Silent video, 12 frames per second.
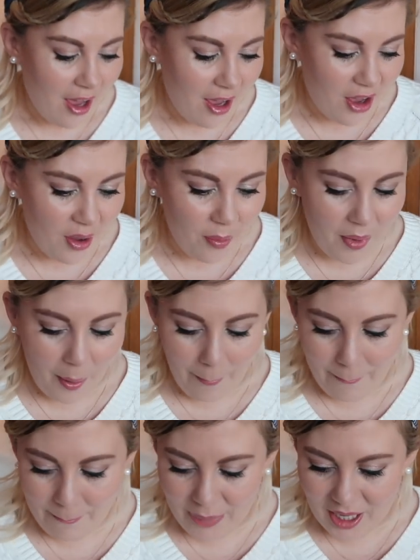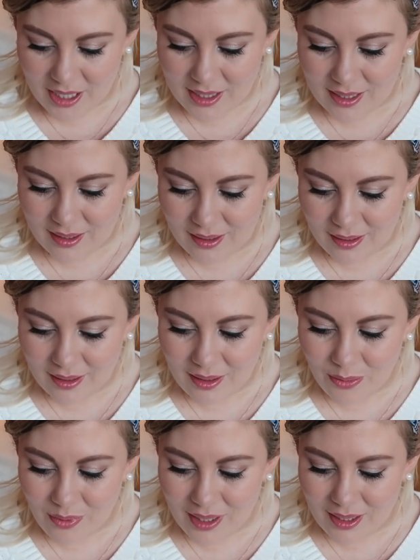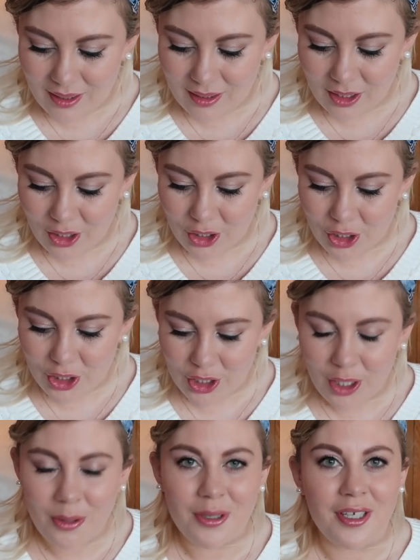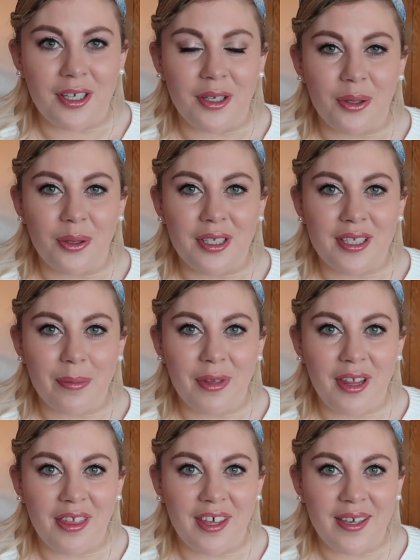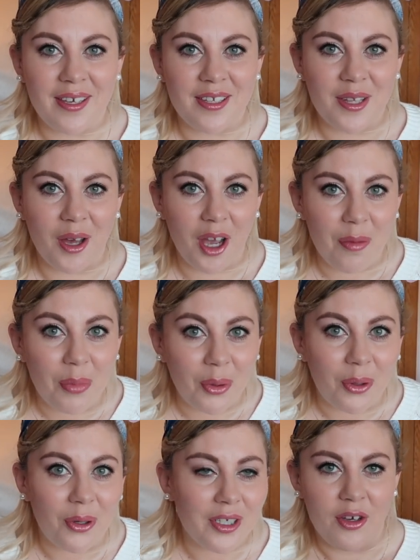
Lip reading: But I will show you some of the things that I bought.